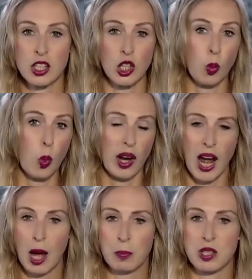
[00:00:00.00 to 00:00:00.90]
you know, what
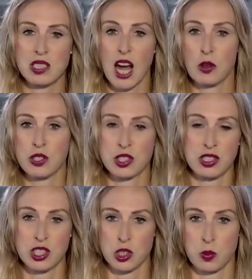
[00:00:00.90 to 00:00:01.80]
happened, how this
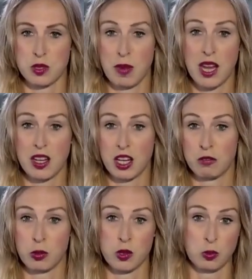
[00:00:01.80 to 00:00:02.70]
decision was made, and if
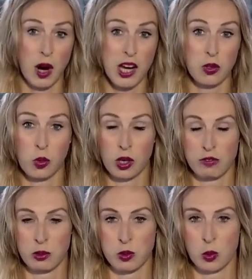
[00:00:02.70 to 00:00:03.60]
it was right or
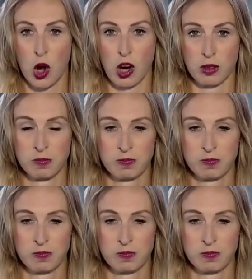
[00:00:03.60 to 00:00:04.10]
if it was wrong.